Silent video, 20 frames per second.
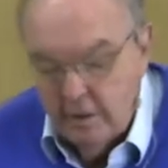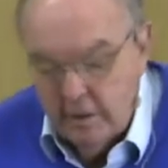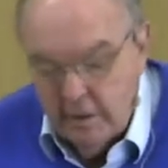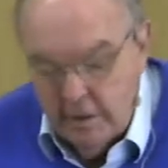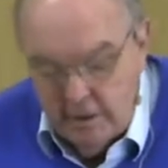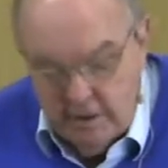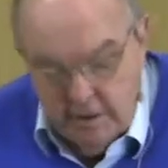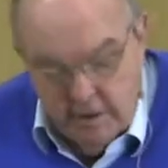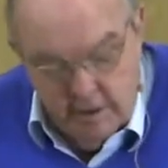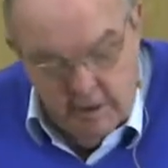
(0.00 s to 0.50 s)
And
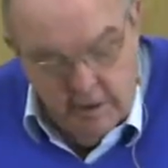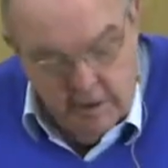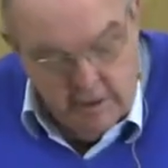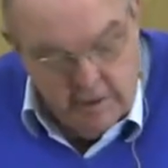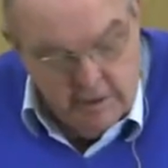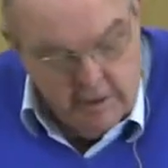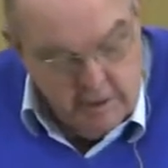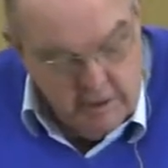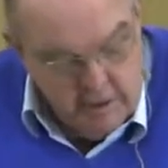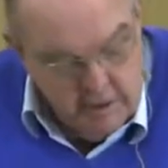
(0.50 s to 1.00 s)
they said,
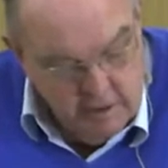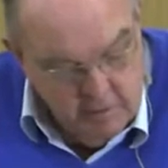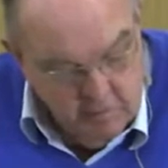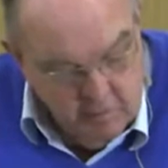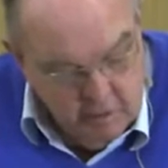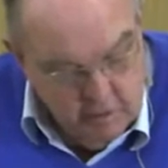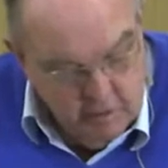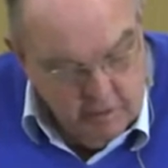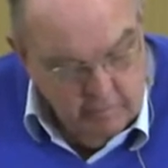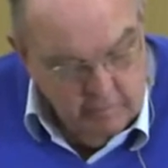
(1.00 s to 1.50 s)
"Yes." I said,
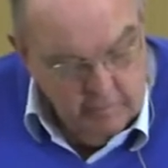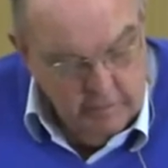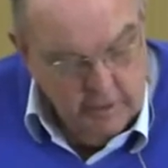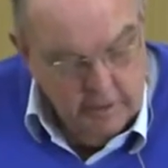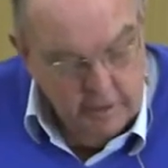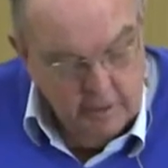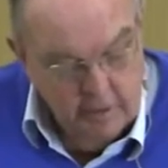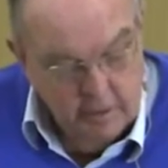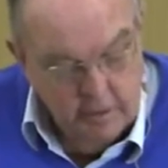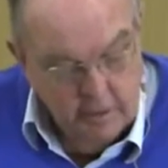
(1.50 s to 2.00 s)
"Well,
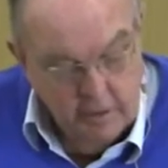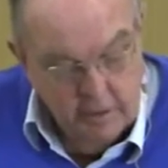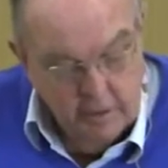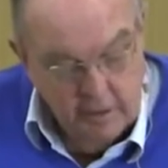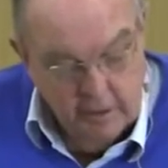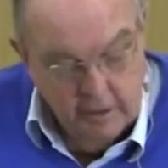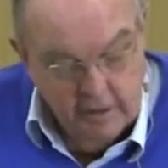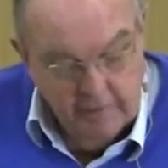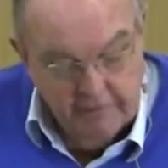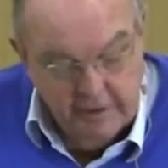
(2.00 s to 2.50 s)

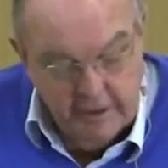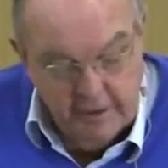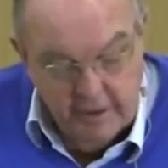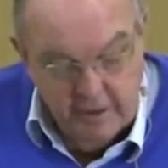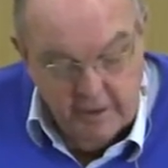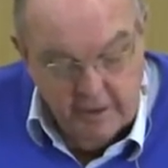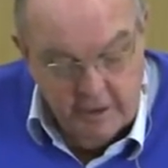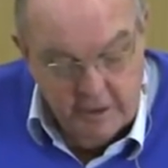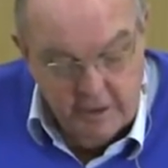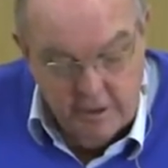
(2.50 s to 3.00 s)
if I
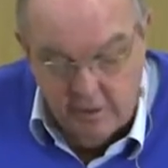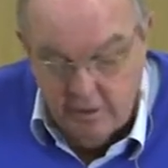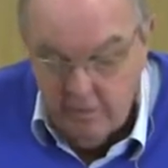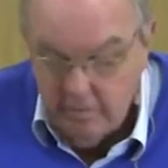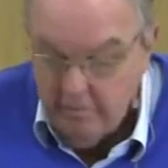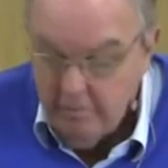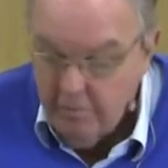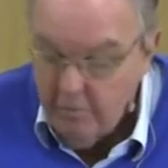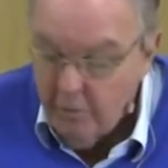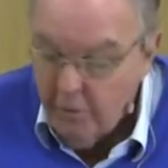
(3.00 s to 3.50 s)
go into the
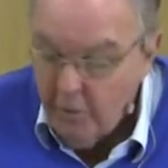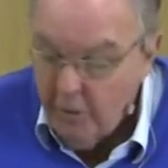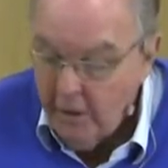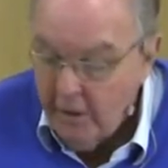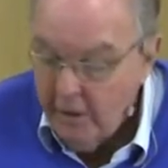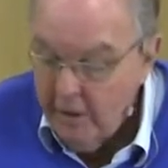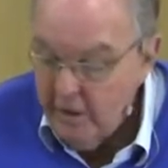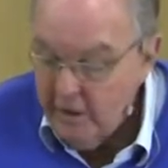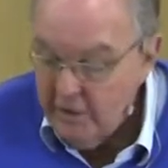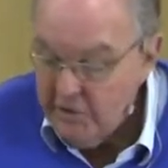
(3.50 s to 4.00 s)

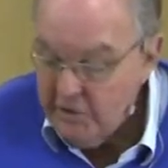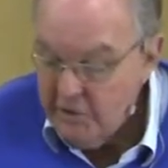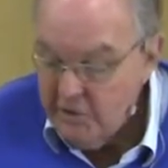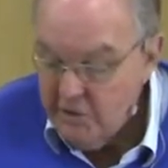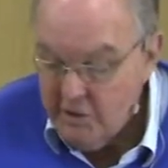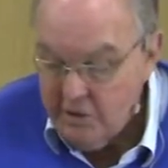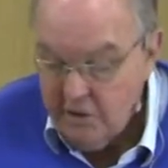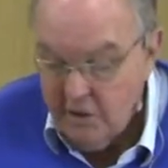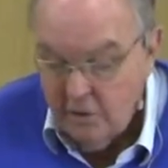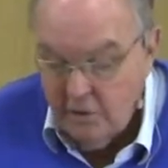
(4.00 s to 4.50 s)
boarding house
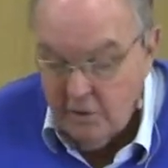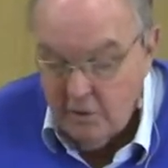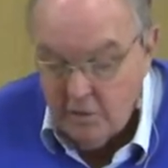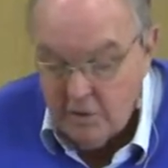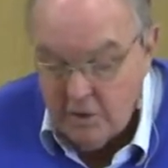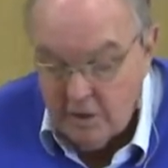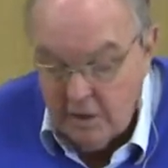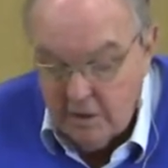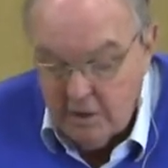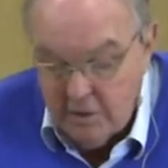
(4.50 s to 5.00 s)
and steal your
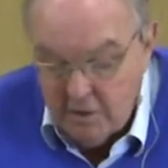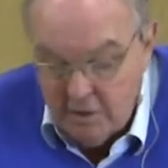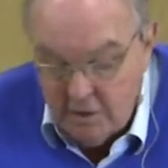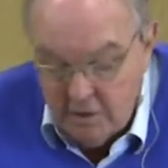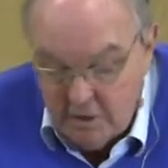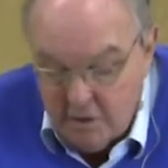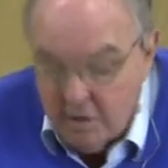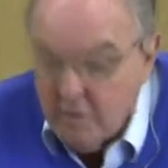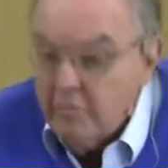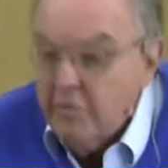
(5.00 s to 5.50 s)
sound
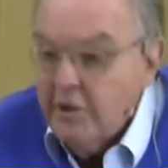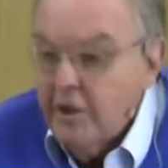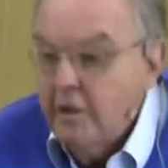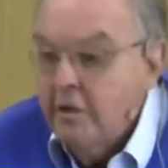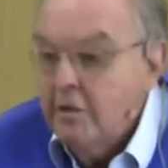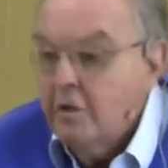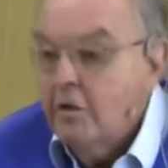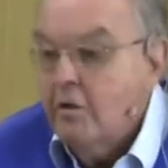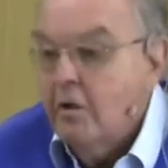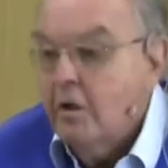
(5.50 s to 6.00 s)
system,
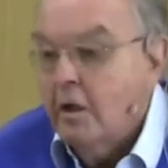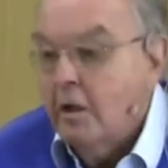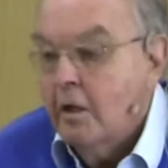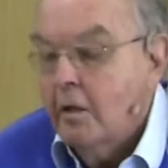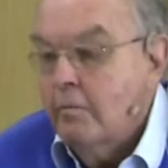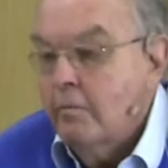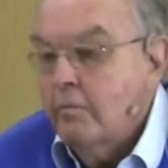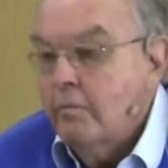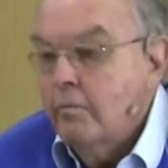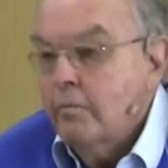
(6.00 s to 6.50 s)
don't cry.
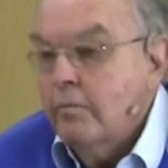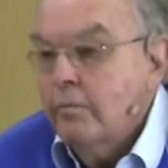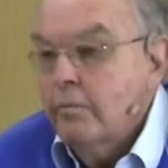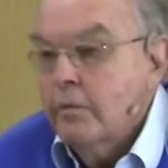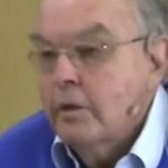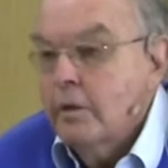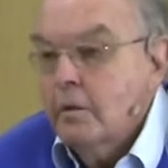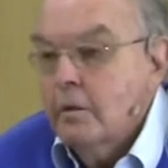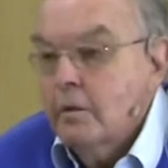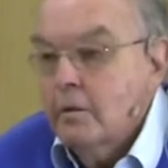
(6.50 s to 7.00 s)

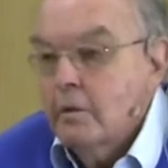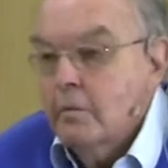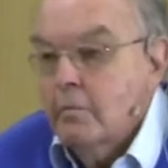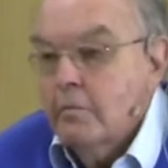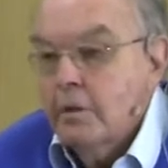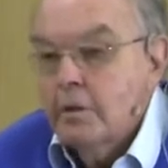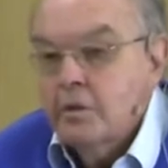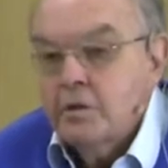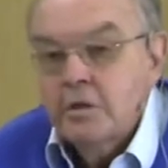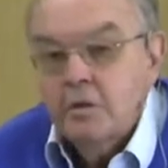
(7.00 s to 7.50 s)

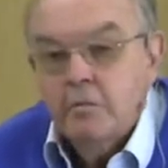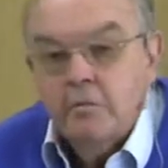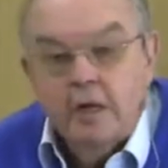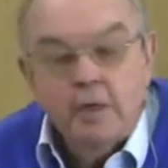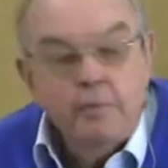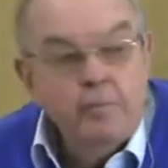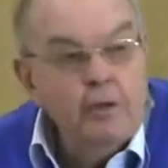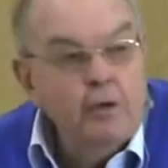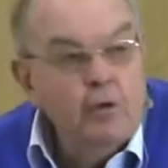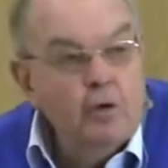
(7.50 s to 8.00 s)
because it
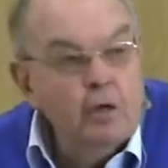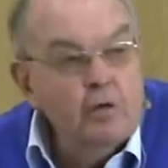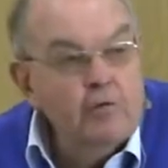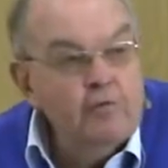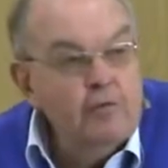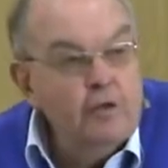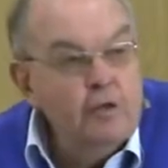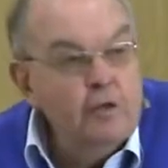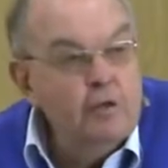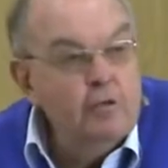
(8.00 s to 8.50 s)
might be wrong
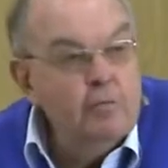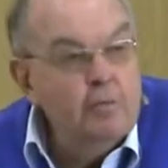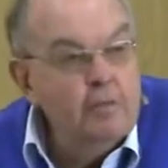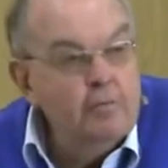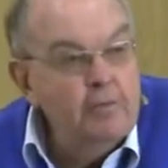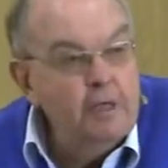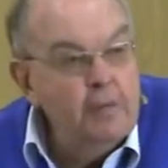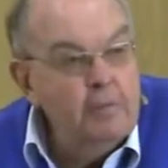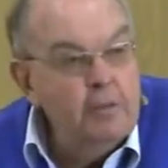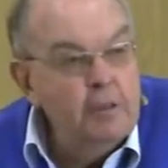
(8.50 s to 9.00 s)
for you,
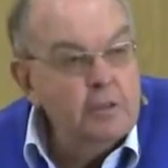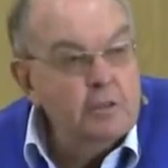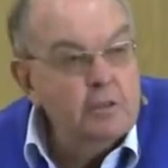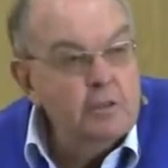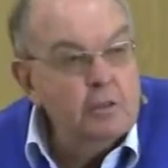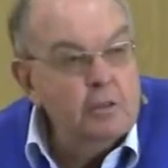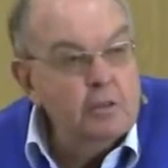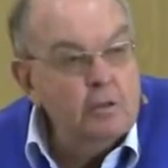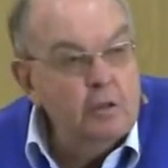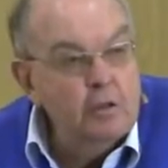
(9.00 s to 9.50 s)
but maybe it's
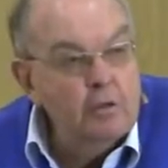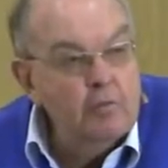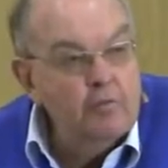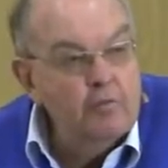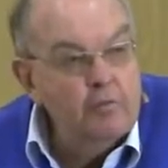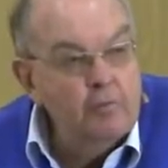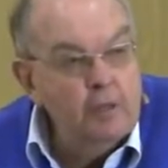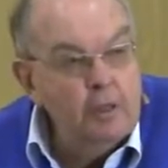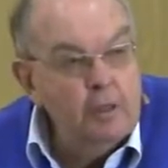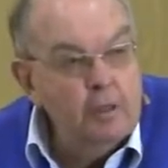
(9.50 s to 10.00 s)
not wrong
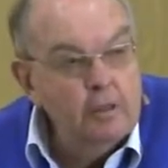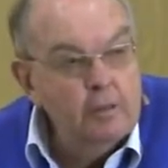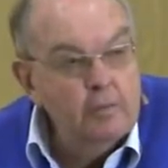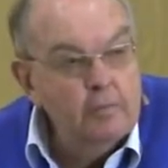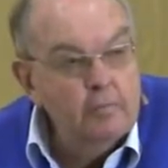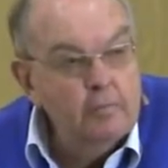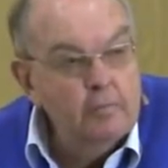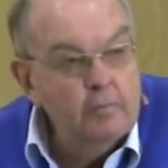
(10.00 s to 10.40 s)
for me.